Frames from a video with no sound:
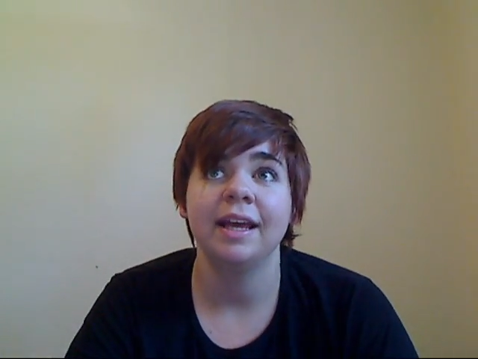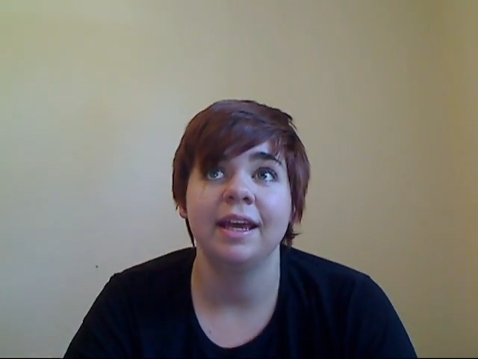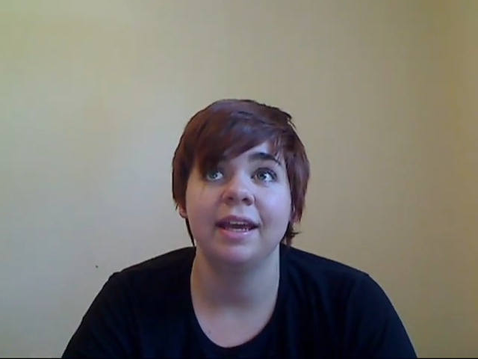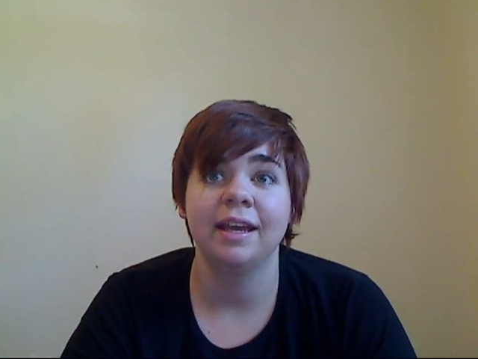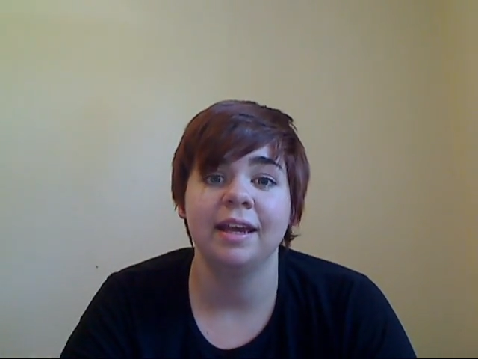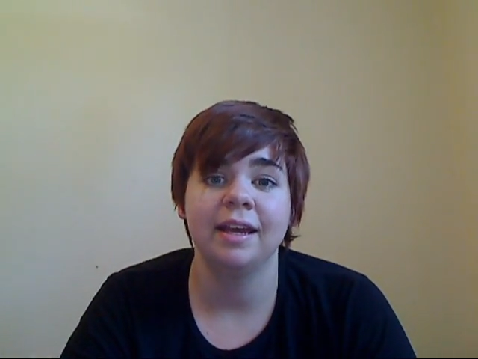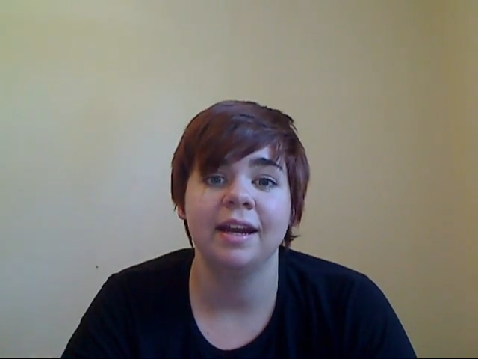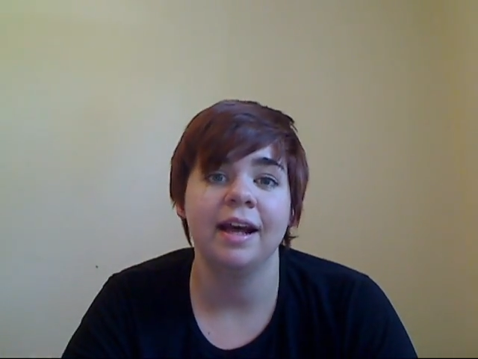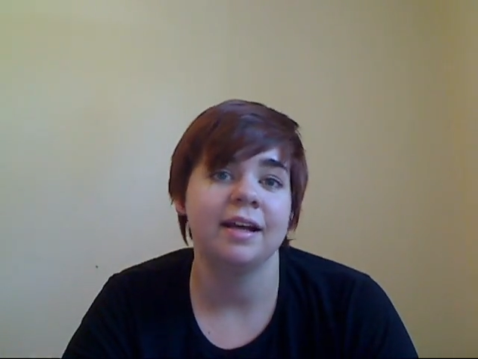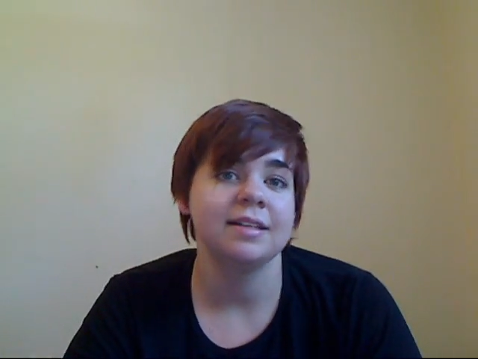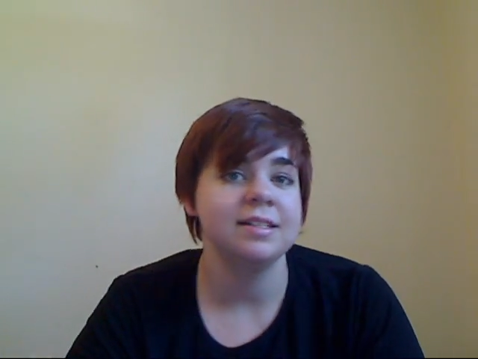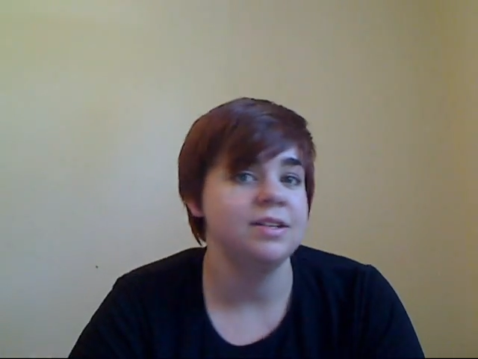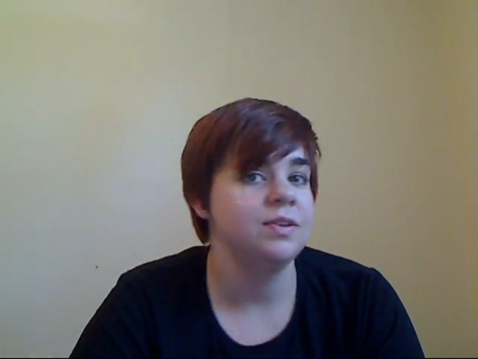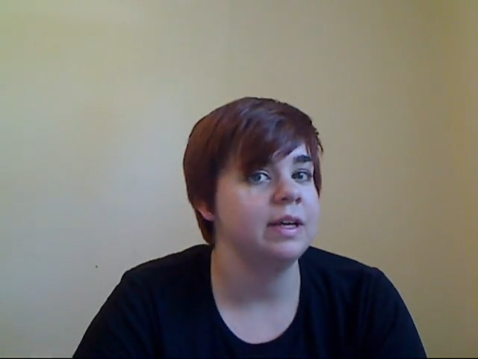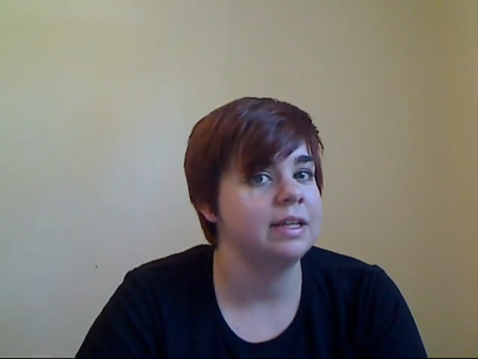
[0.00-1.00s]
and I'll
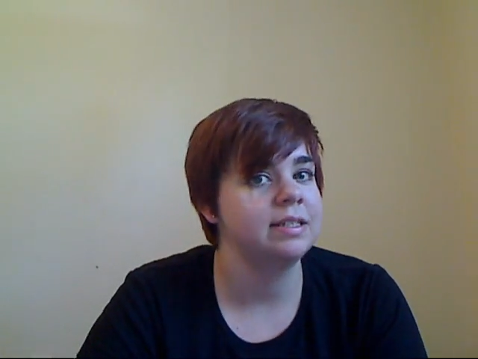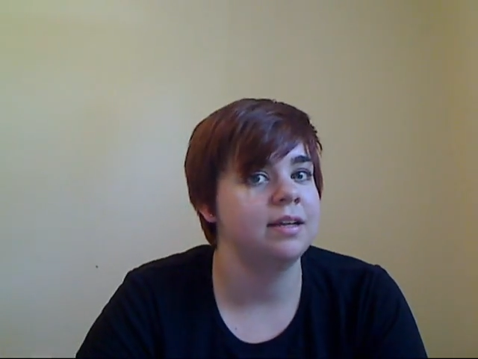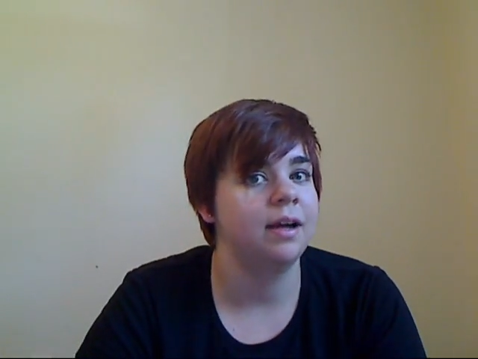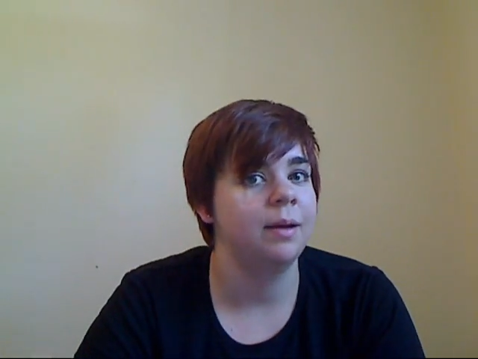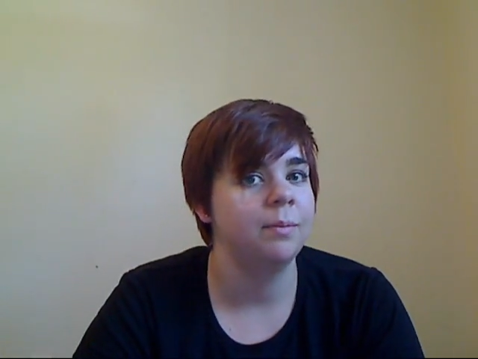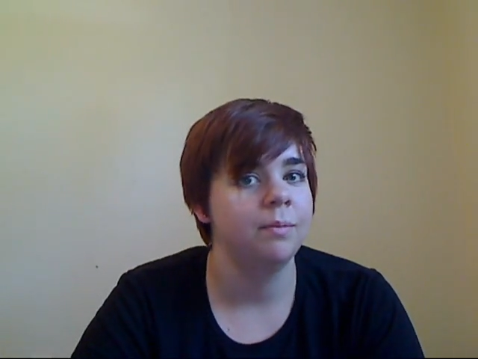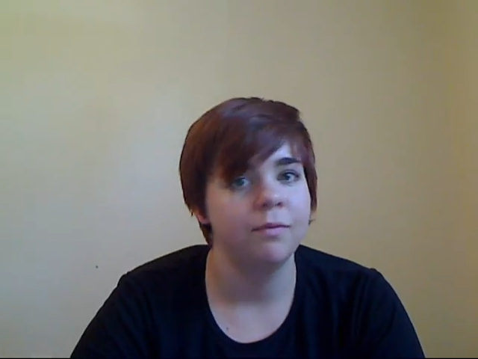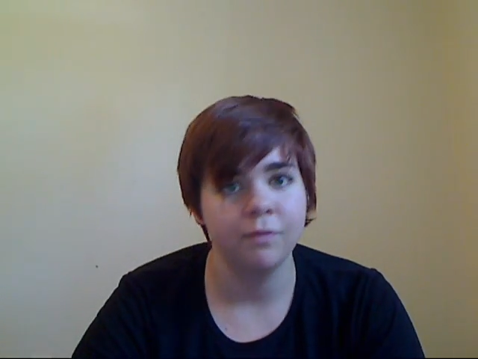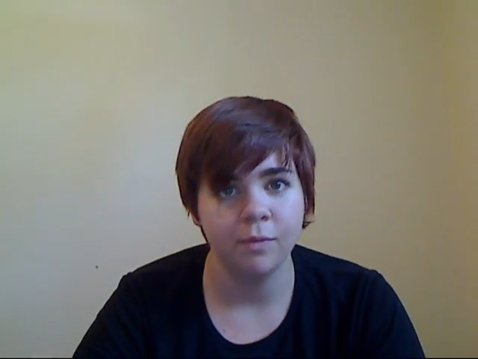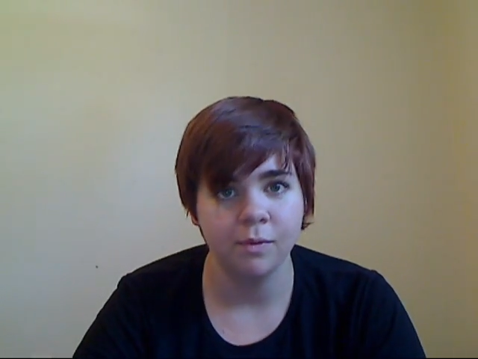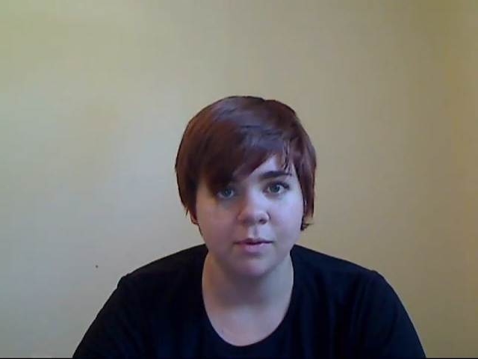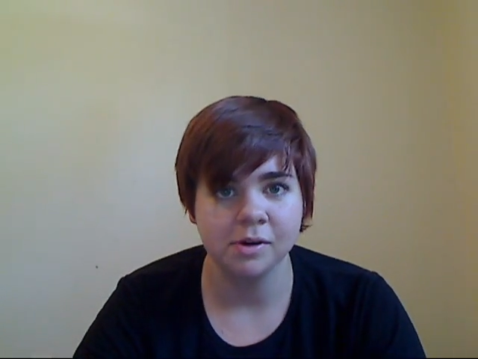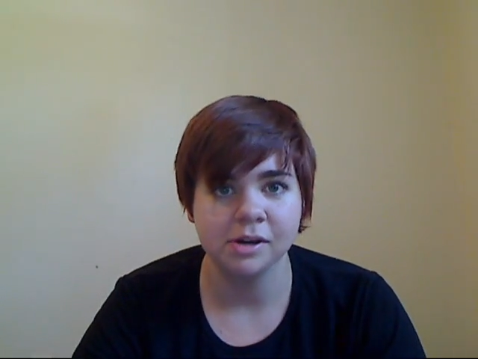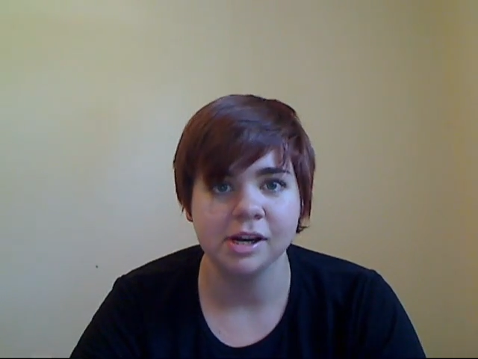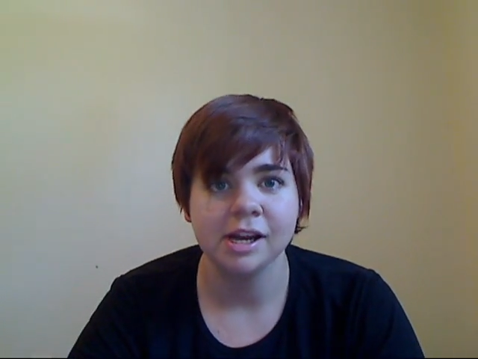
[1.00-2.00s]
see you next time
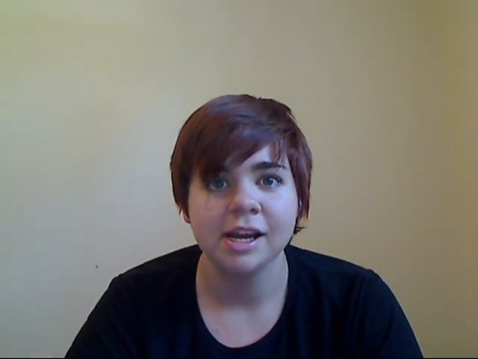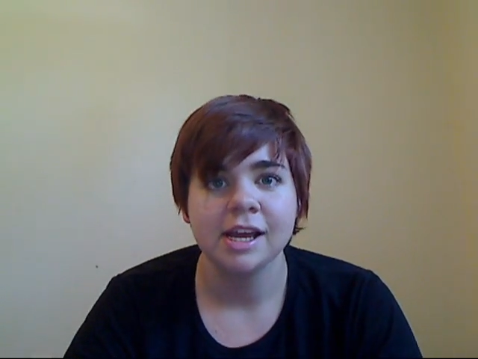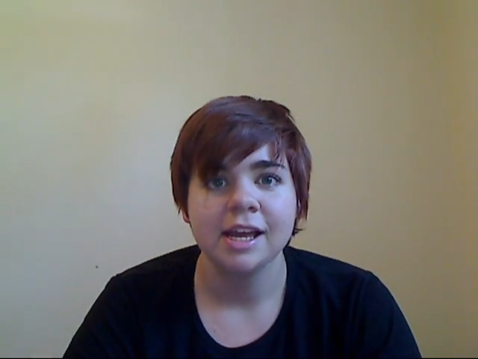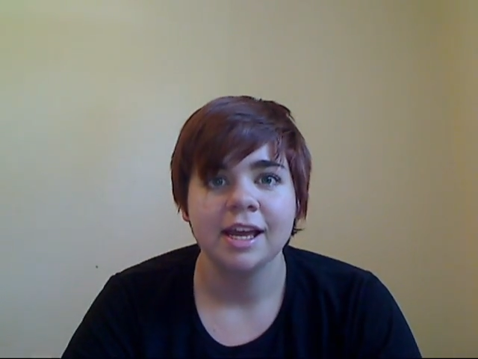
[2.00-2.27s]
for